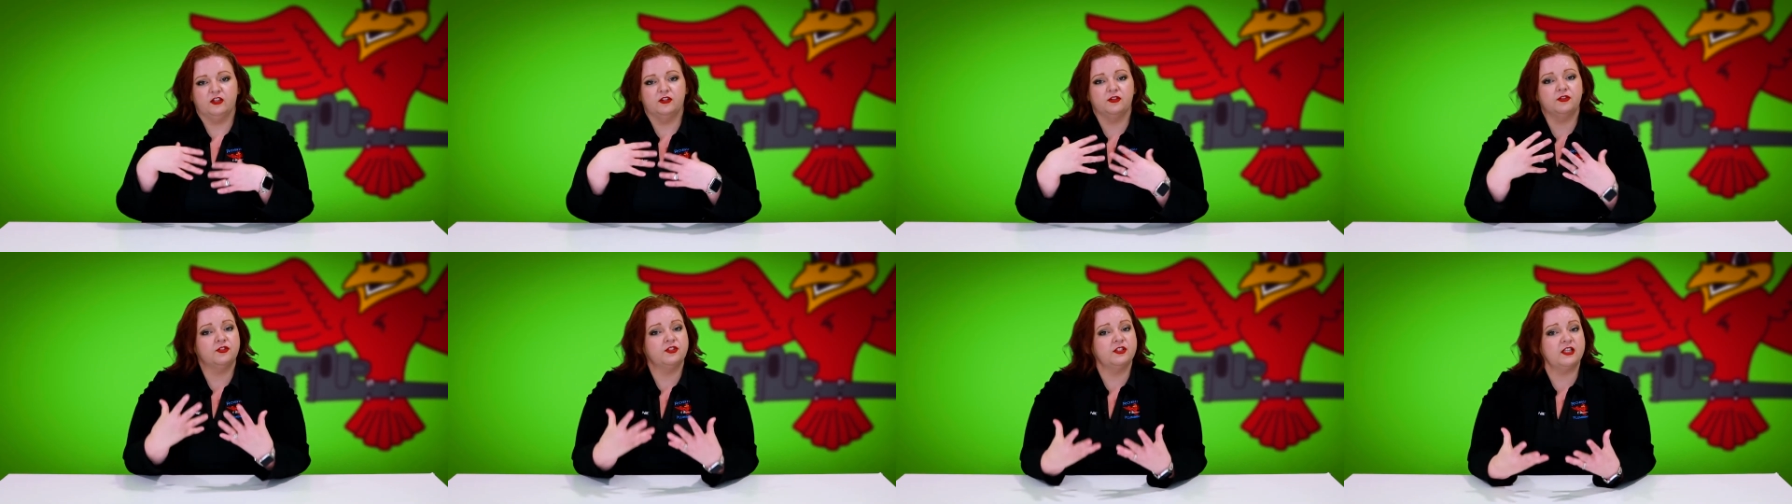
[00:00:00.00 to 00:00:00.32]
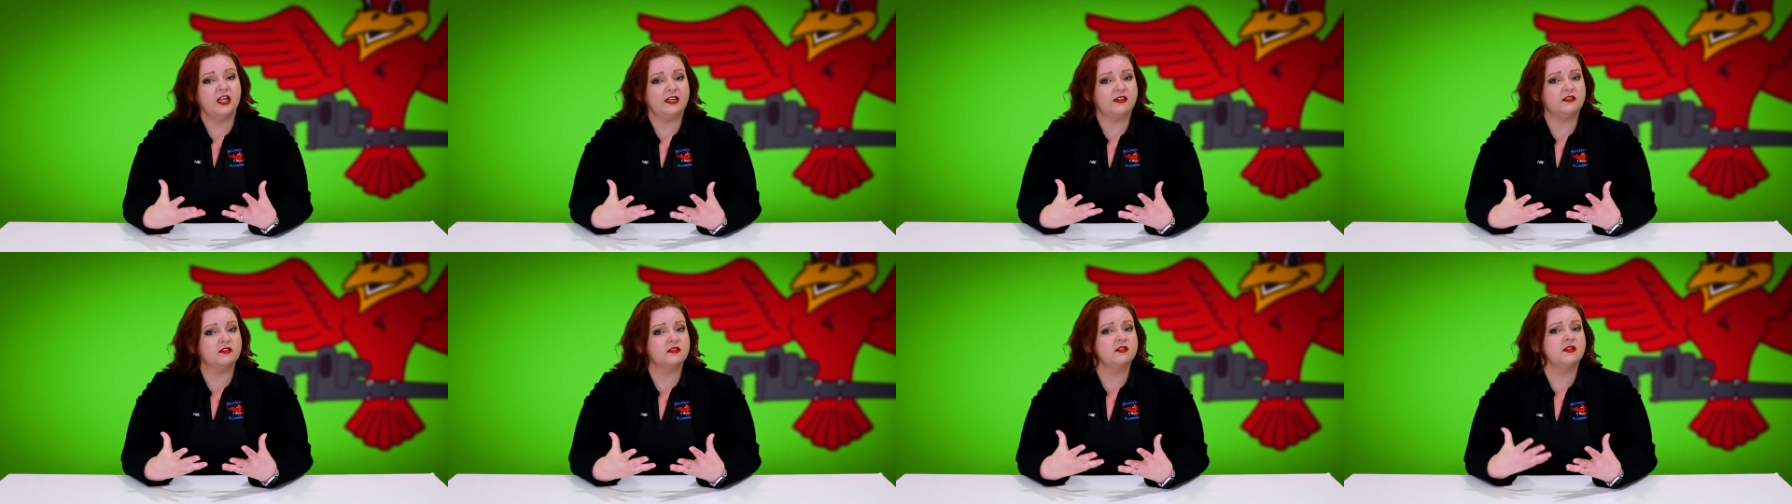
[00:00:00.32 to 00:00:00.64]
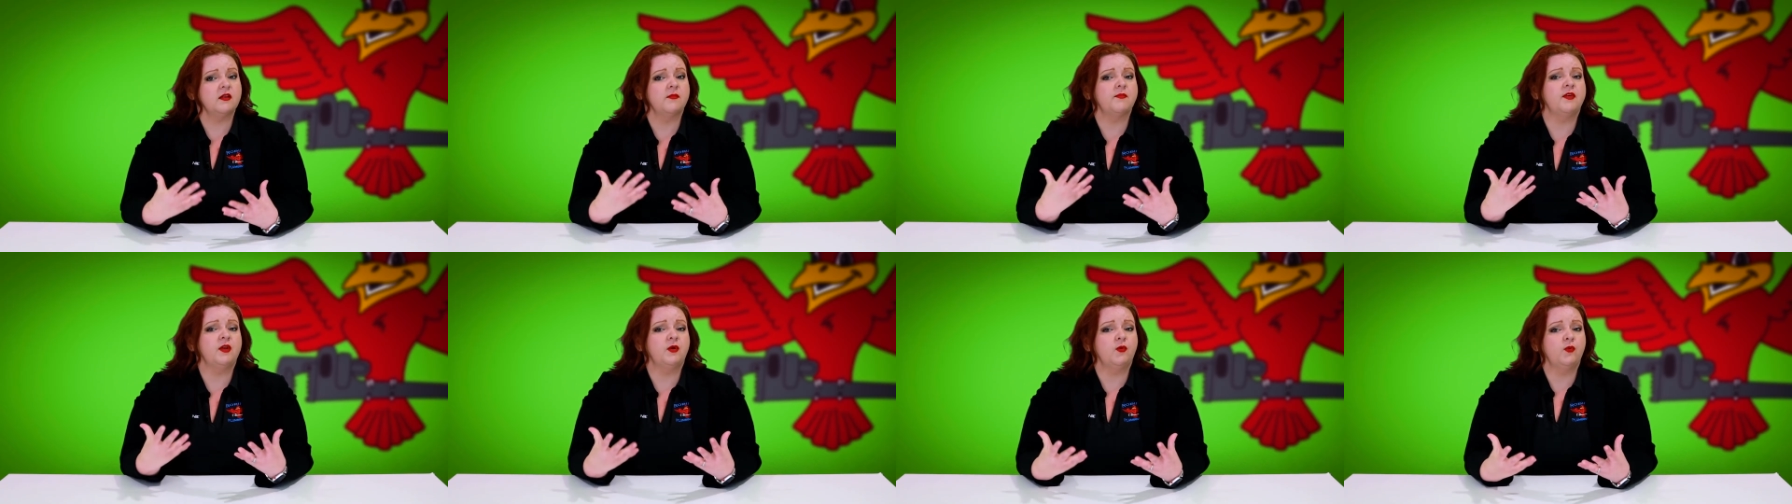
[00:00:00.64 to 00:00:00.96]
That's, that's
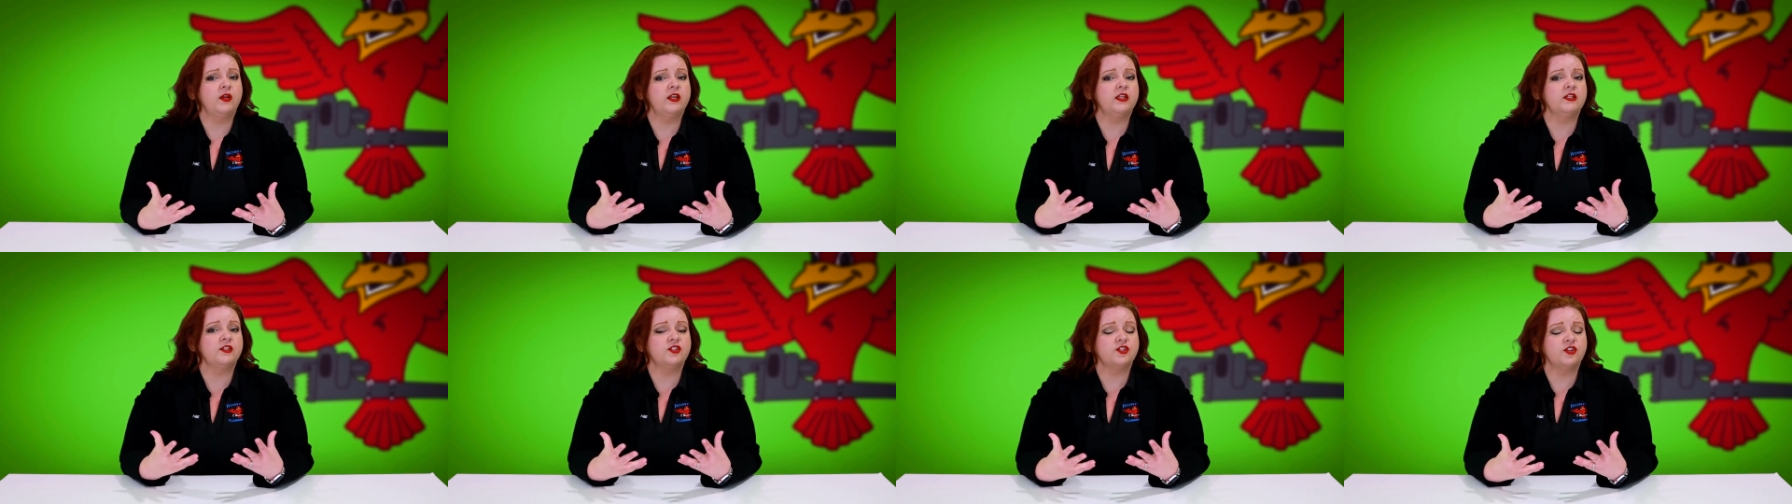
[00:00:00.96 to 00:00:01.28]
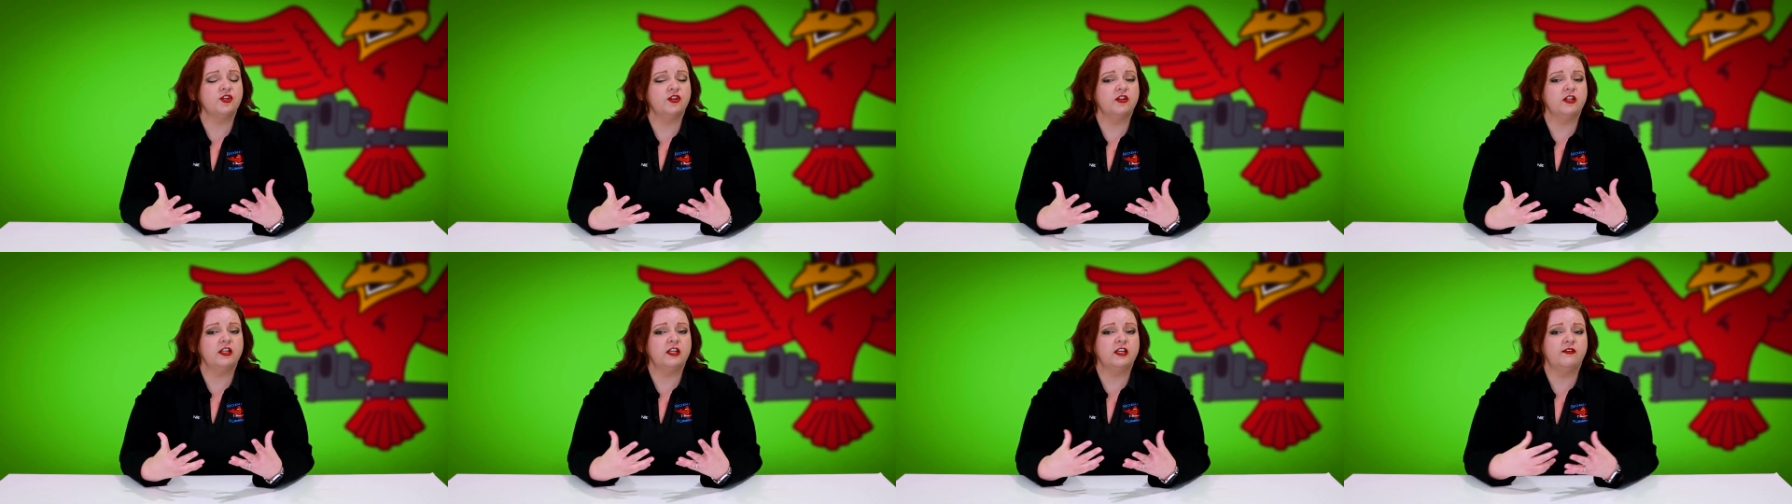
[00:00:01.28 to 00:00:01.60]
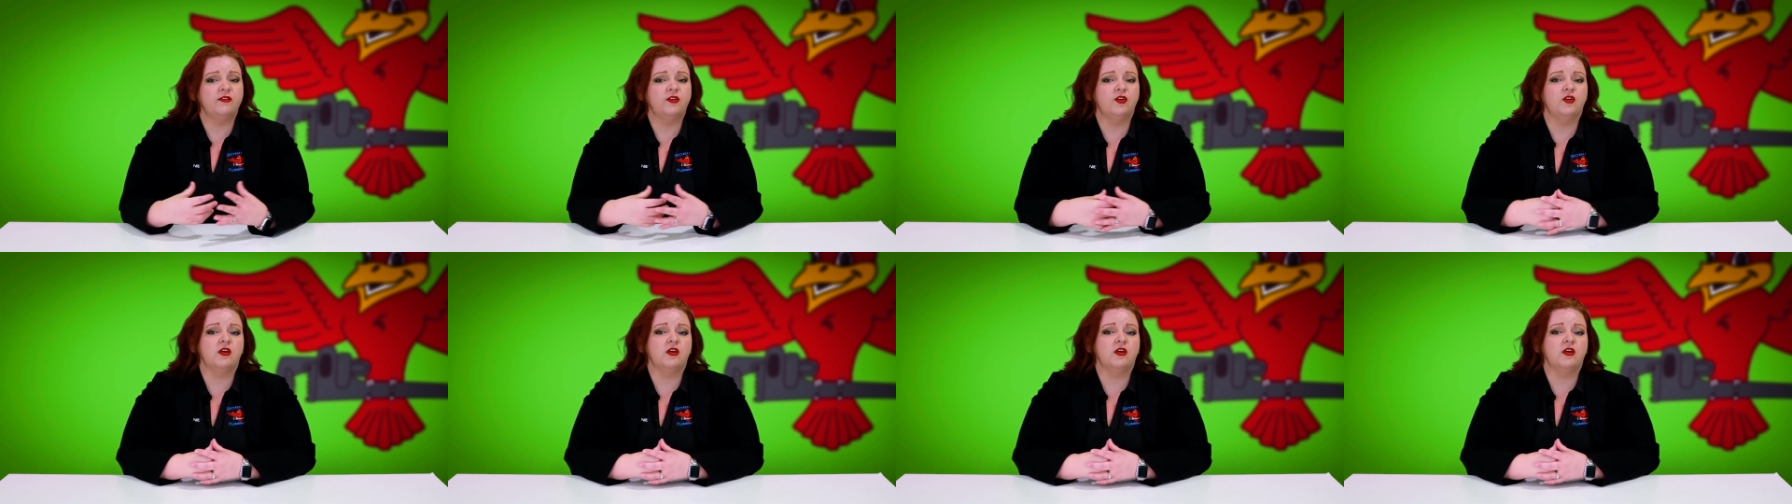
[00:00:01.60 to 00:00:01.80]
something we can certainly give